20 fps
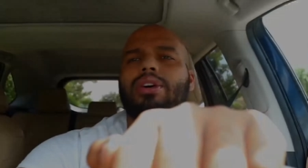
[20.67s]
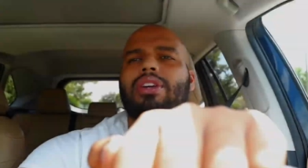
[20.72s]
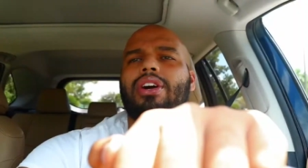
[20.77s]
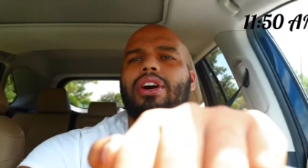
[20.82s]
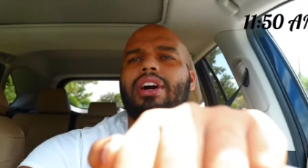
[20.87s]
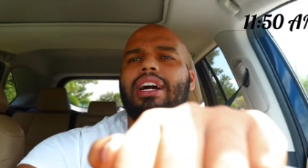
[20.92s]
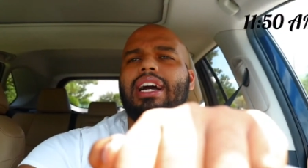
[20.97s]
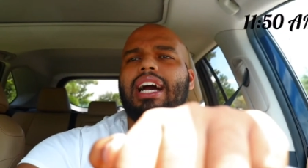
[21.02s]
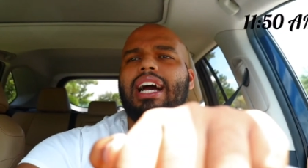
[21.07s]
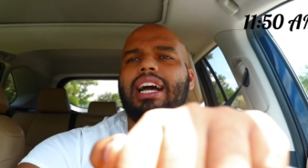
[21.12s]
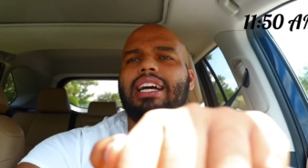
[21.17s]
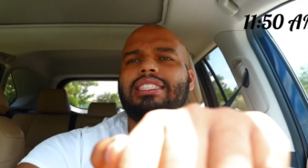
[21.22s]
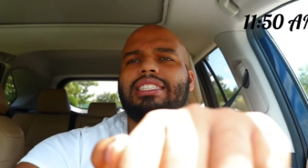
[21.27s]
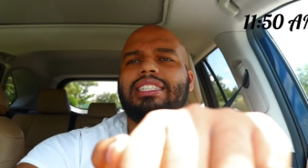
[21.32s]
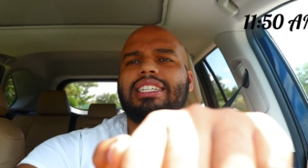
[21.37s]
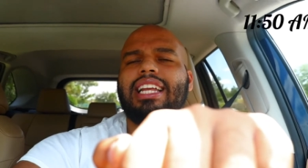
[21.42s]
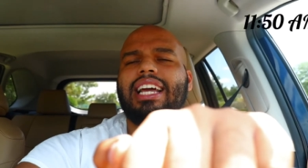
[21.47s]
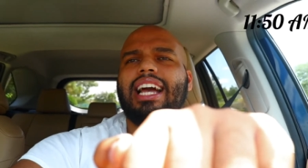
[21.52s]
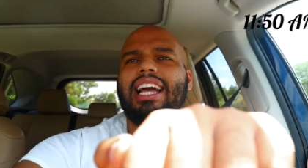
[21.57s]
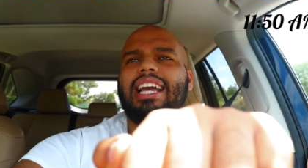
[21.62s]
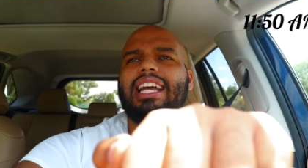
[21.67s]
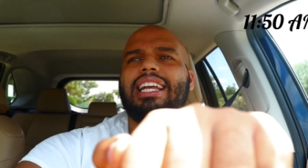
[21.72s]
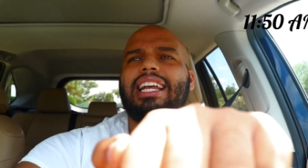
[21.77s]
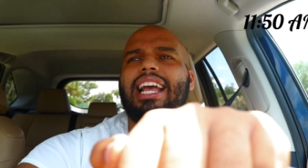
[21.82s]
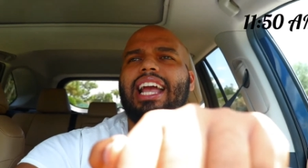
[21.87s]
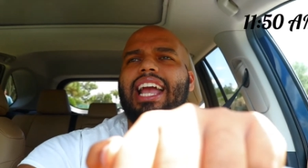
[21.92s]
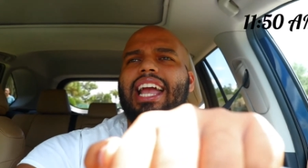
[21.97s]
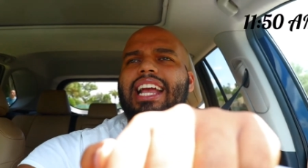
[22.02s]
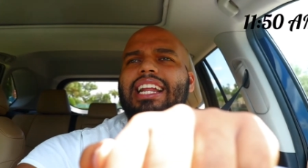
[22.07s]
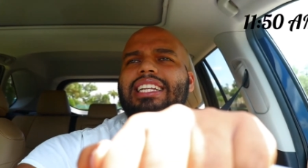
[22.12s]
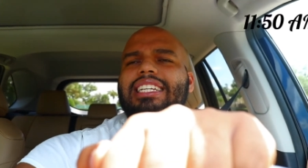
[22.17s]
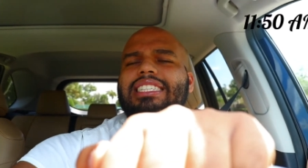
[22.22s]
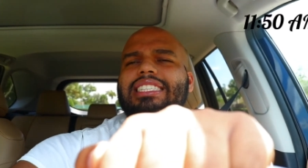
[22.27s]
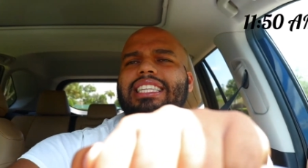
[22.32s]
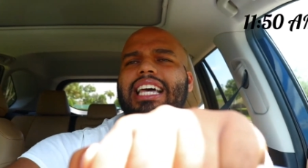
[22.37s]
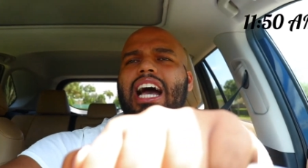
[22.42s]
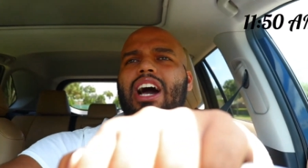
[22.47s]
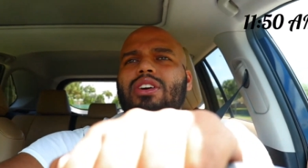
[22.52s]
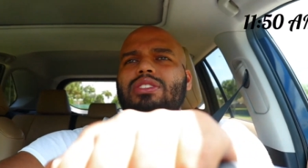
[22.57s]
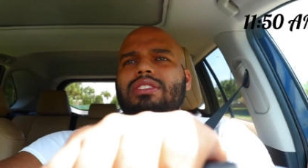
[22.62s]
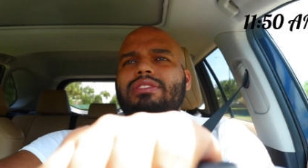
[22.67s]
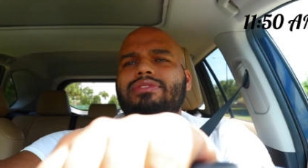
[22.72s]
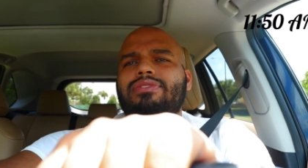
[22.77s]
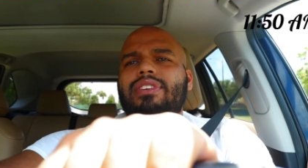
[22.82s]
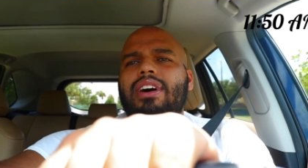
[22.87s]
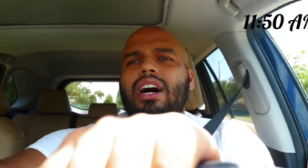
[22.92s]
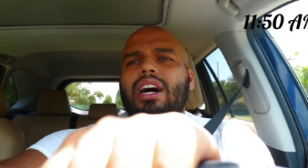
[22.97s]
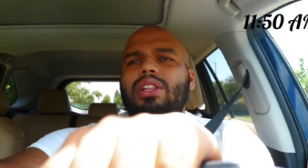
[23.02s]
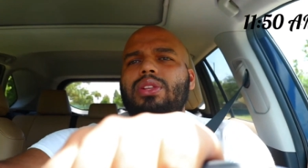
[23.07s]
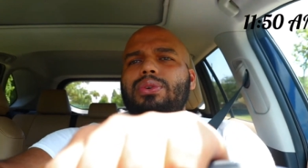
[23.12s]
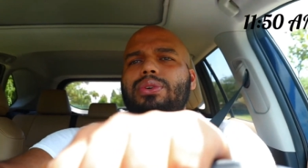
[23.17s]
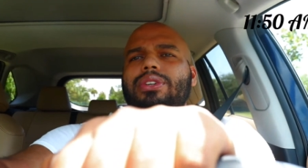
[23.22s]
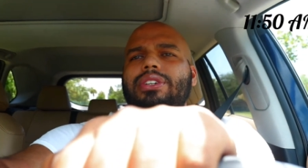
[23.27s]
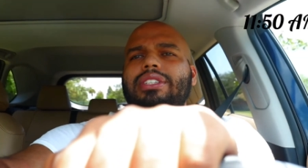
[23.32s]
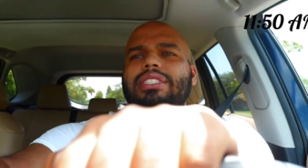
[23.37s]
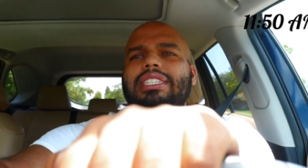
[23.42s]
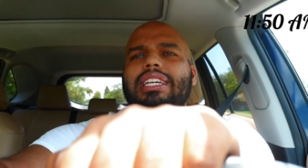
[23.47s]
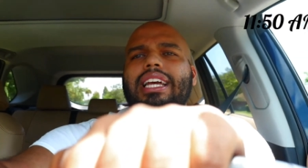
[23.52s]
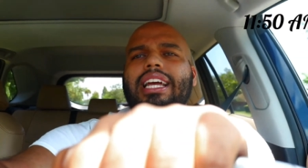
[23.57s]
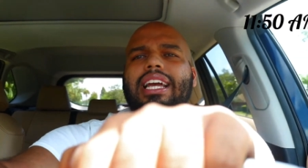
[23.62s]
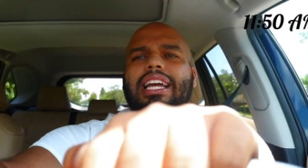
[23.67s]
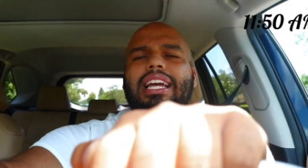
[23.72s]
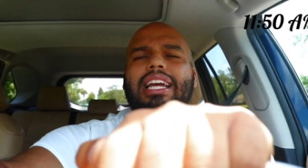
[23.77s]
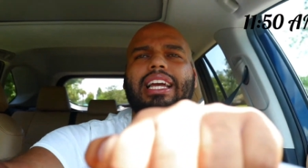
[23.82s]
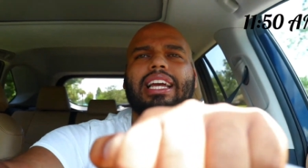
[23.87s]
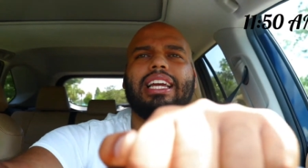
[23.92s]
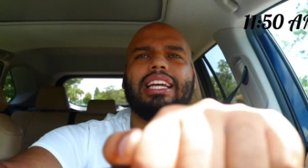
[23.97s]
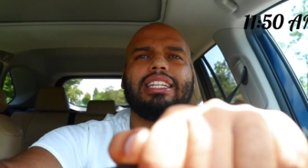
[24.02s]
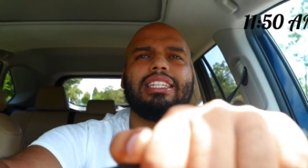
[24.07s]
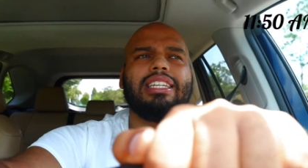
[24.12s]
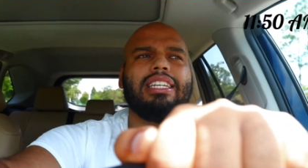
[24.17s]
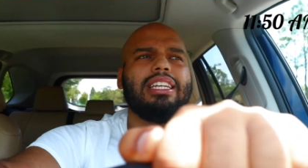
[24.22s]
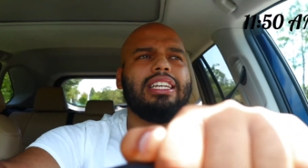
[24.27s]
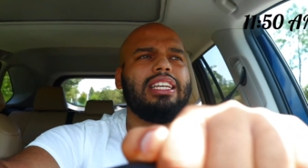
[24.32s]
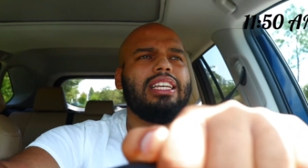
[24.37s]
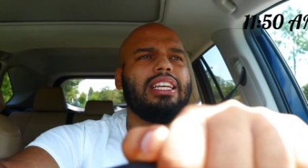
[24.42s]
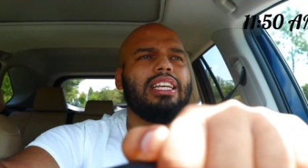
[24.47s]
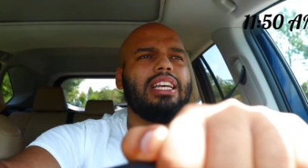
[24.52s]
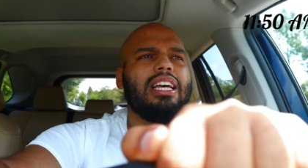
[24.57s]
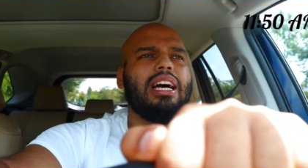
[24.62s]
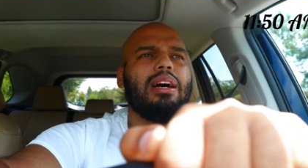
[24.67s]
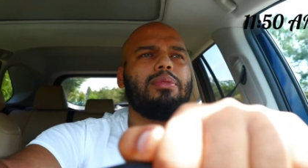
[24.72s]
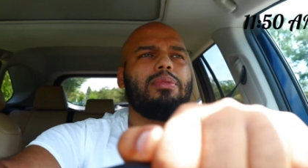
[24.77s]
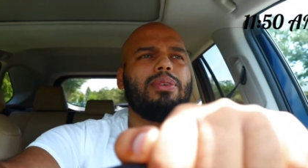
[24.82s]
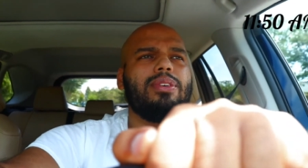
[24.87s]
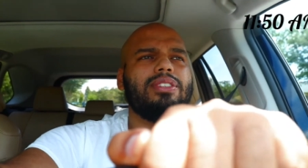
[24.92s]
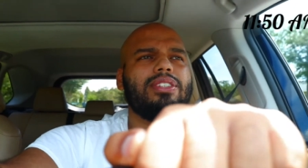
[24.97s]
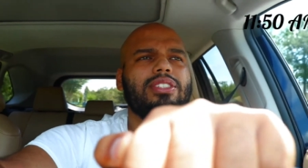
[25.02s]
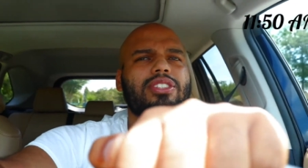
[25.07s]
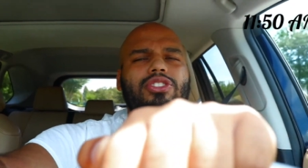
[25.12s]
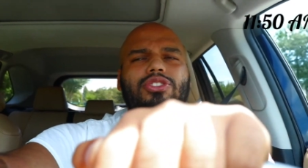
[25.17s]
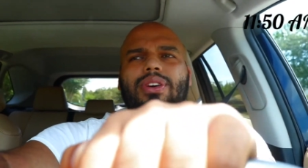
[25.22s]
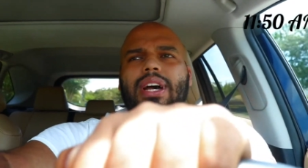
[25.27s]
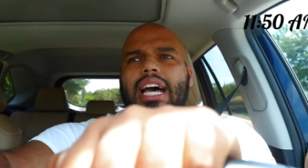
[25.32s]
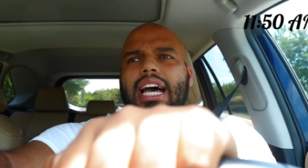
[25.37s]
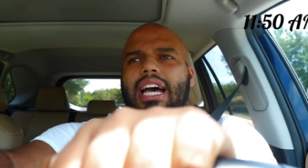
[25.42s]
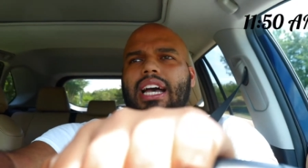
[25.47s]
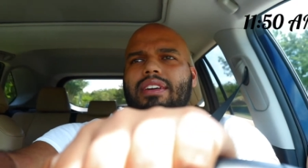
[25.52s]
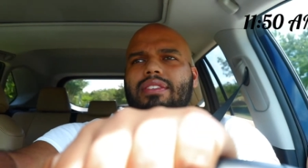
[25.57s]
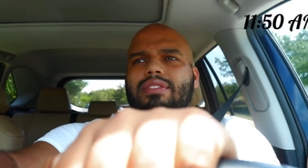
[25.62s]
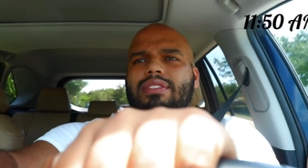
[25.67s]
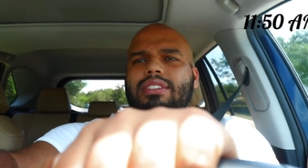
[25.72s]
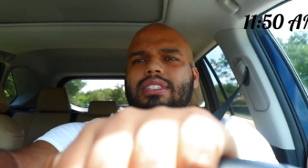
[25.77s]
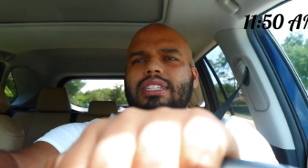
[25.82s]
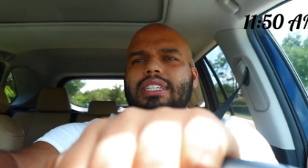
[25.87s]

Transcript: on, guys? Today I hit 80,000 followers, and I'm going on a drive.